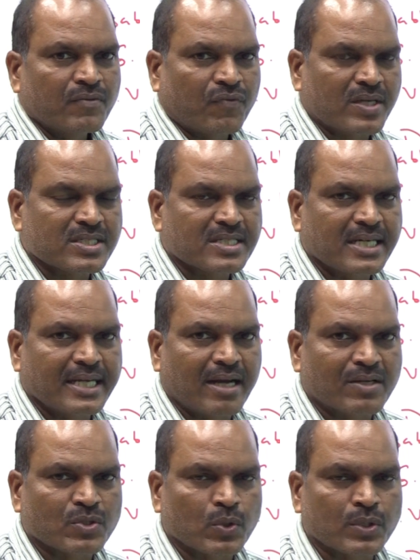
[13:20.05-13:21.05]
firstly
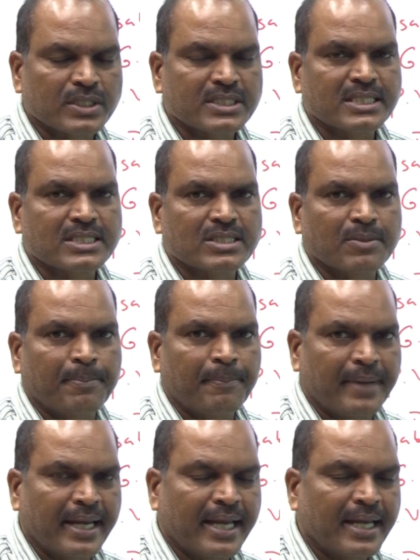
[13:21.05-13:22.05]
on 26th
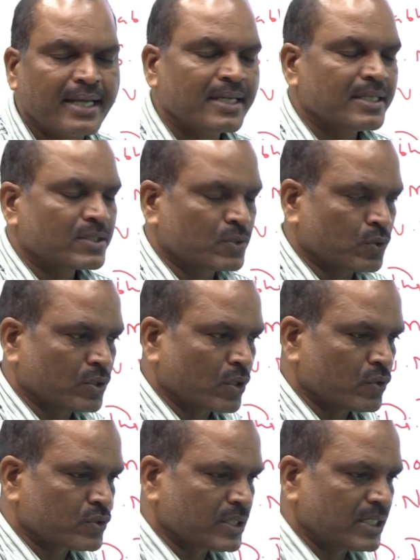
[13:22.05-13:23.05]
May
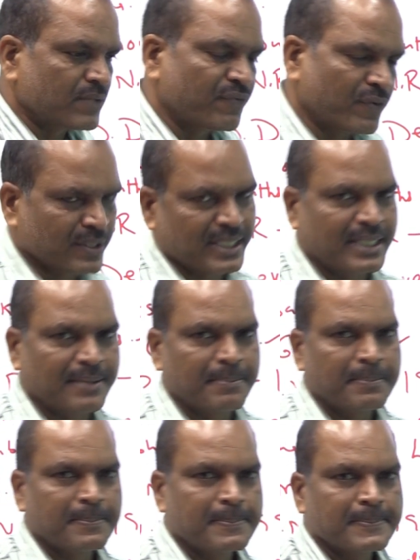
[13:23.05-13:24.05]
2014.